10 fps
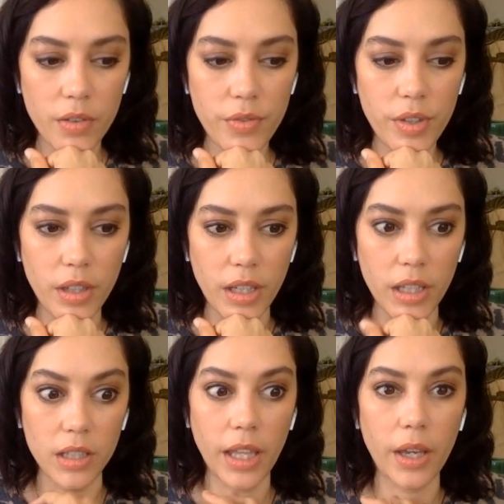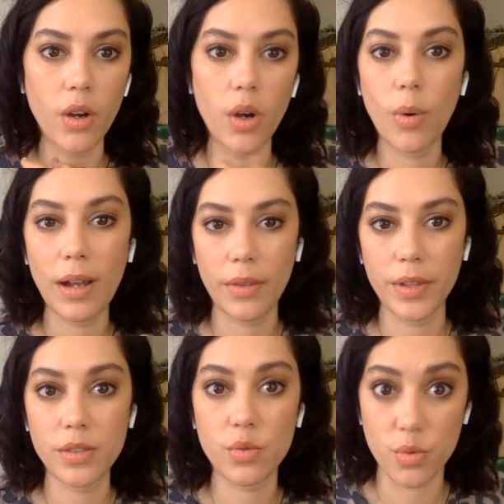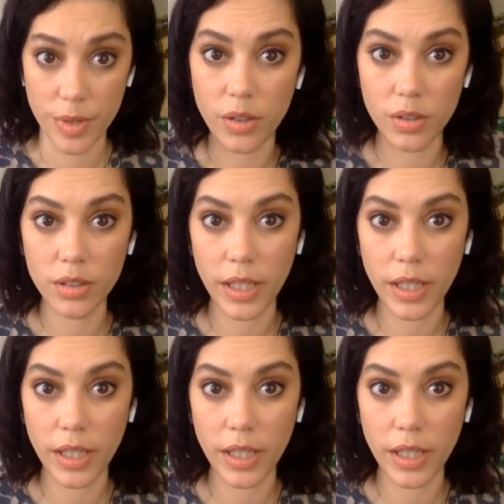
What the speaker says: feeling like, oh wow, this is real.